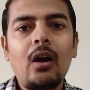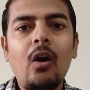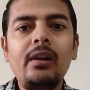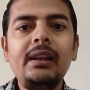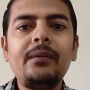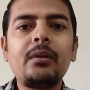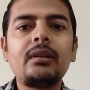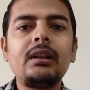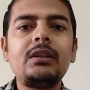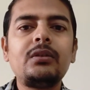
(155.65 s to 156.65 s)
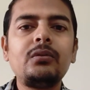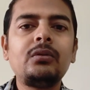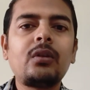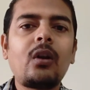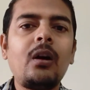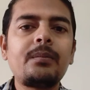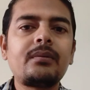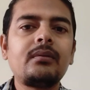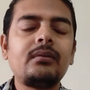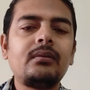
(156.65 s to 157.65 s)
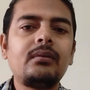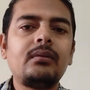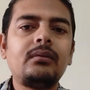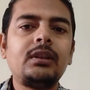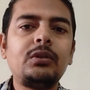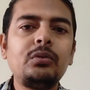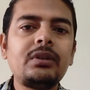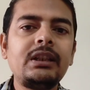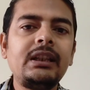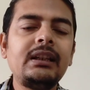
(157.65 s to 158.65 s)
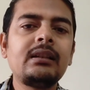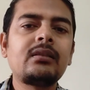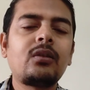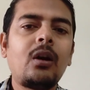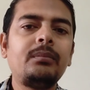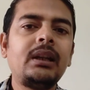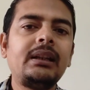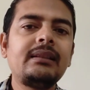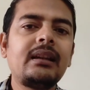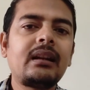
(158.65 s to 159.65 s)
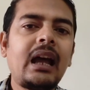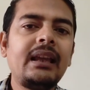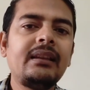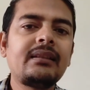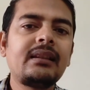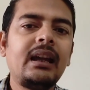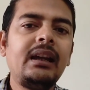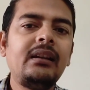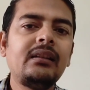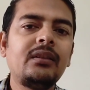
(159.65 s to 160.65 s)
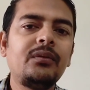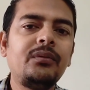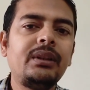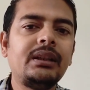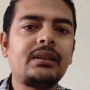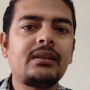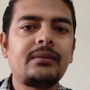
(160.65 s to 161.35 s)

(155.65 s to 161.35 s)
only for the two crops, the two cereals crop, that is the rice and wheat.